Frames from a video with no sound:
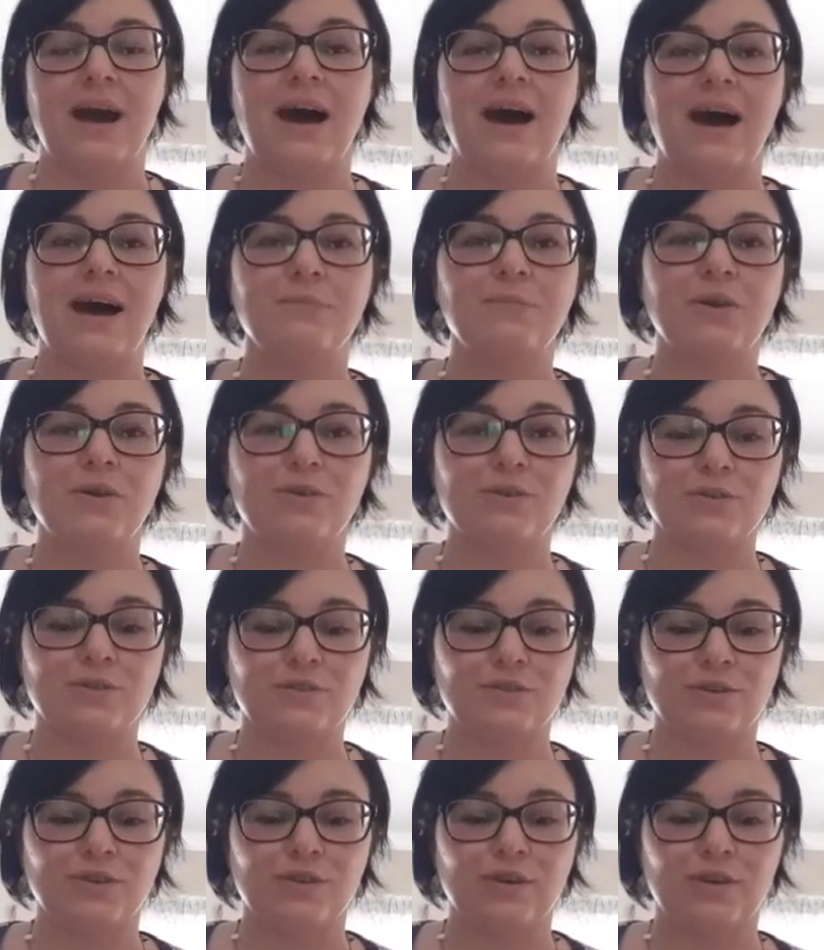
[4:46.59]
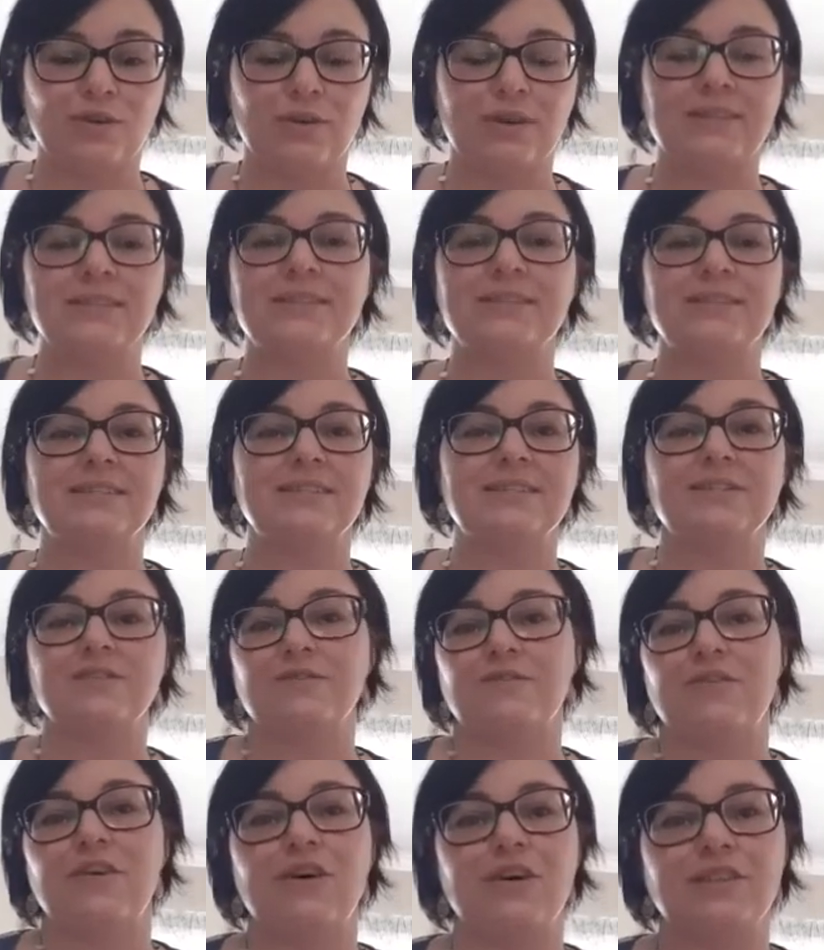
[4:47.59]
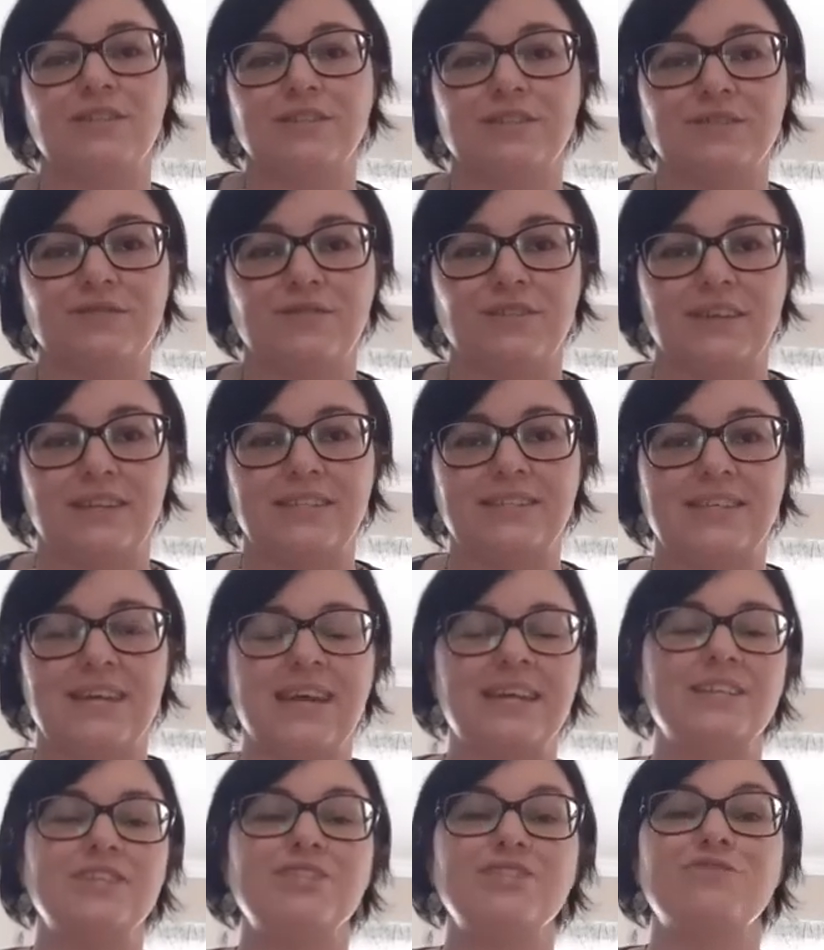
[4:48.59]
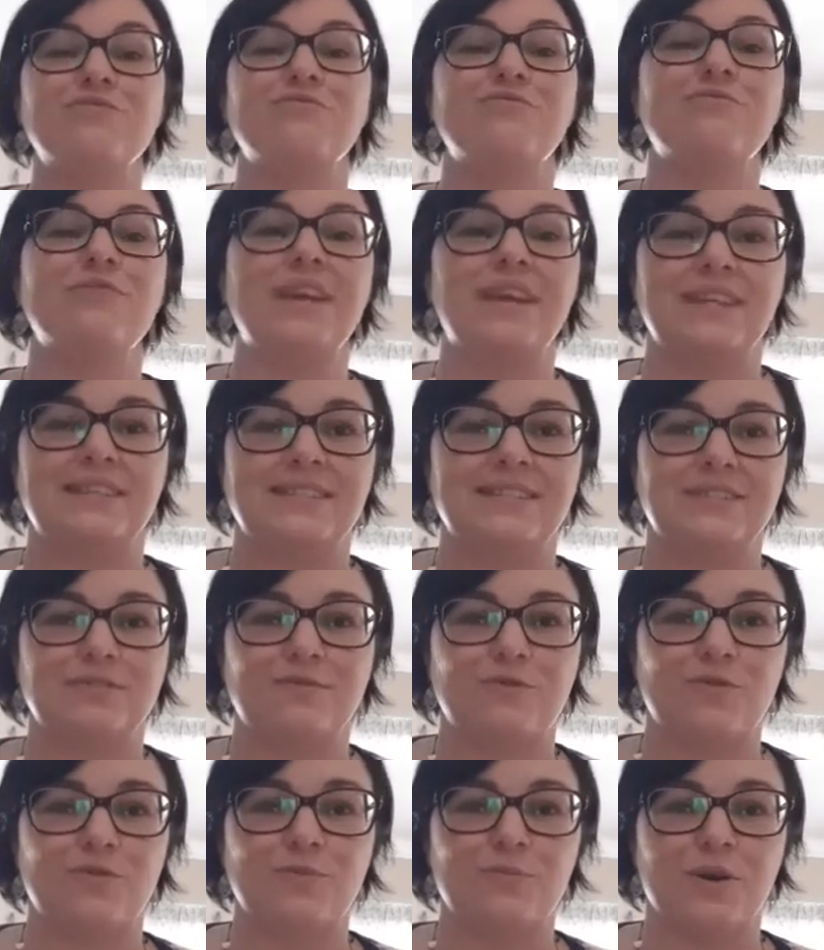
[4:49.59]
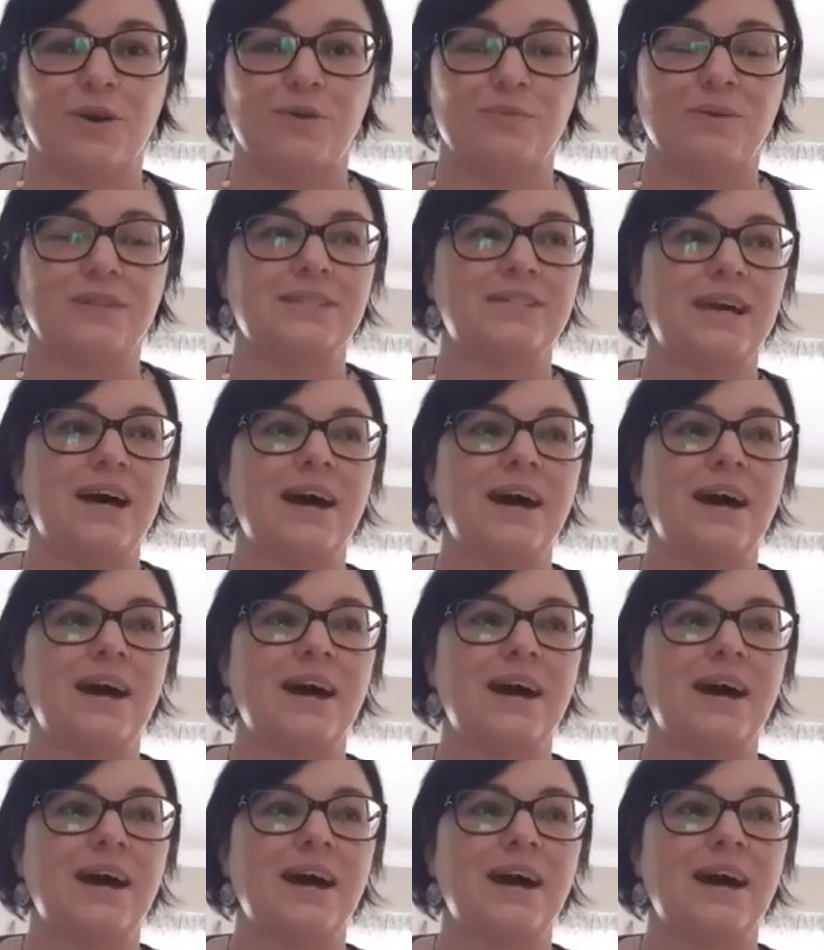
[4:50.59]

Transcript: I'm going to go and sit at the Father's feet and just rest for a moment.